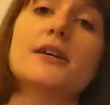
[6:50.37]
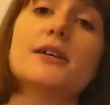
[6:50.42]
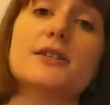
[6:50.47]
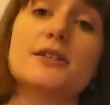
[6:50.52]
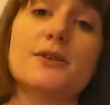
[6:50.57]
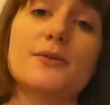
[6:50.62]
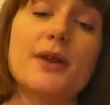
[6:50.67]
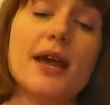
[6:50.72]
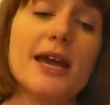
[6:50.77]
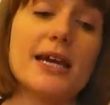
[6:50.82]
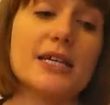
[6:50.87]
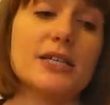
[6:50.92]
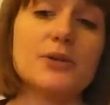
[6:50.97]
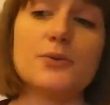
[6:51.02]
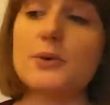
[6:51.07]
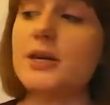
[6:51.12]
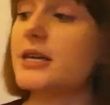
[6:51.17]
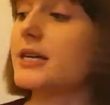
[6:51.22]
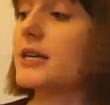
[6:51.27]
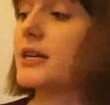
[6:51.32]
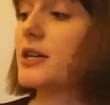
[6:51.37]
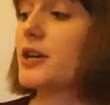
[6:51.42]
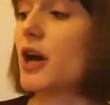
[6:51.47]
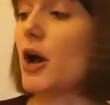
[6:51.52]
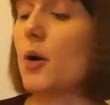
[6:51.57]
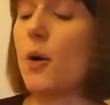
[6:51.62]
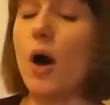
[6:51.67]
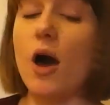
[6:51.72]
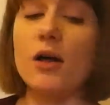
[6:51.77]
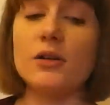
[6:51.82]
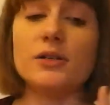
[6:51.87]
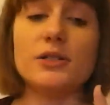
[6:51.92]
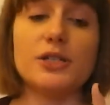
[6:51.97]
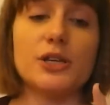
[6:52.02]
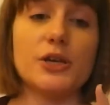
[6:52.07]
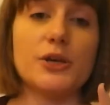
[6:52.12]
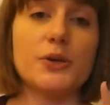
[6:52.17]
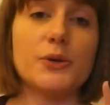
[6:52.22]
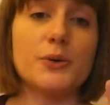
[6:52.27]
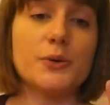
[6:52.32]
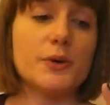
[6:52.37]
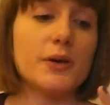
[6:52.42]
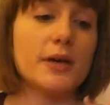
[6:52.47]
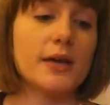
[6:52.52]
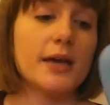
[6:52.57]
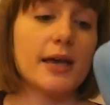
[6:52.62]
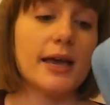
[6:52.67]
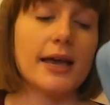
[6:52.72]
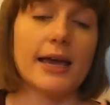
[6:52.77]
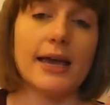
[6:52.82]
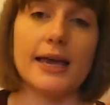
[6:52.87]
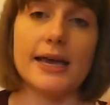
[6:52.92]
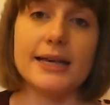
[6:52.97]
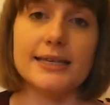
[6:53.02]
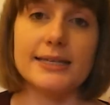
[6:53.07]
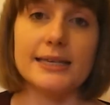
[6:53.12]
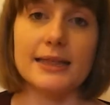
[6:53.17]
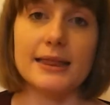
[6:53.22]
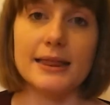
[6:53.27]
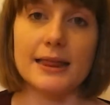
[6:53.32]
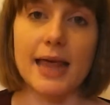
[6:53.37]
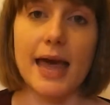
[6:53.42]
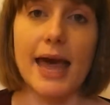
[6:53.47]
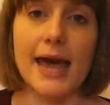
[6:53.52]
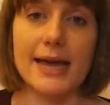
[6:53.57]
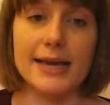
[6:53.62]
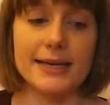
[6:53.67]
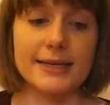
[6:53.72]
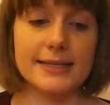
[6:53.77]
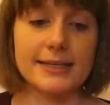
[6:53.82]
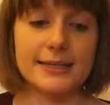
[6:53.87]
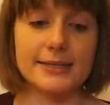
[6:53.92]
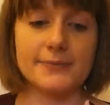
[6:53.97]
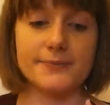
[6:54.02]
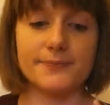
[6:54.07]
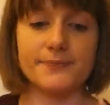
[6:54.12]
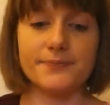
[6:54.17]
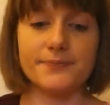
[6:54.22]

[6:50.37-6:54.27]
So next we can go on to his legs.